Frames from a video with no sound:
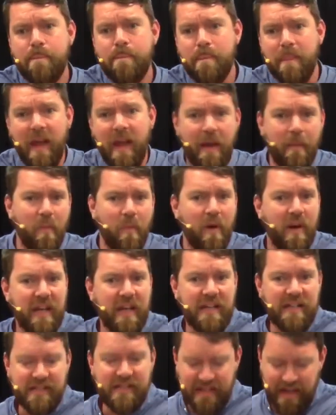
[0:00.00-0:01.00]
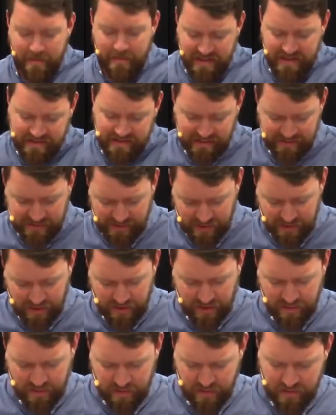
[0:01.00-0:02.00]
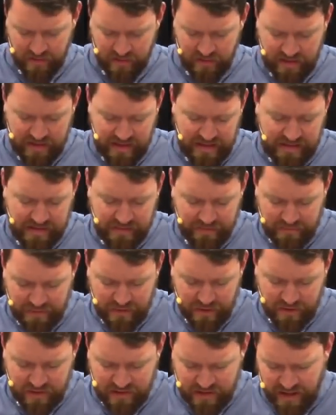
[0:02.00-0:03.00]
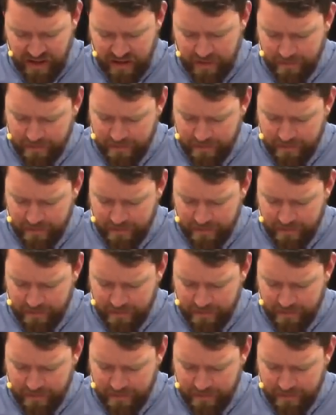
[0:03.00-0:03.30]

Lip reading: and what he's coming to do in the future.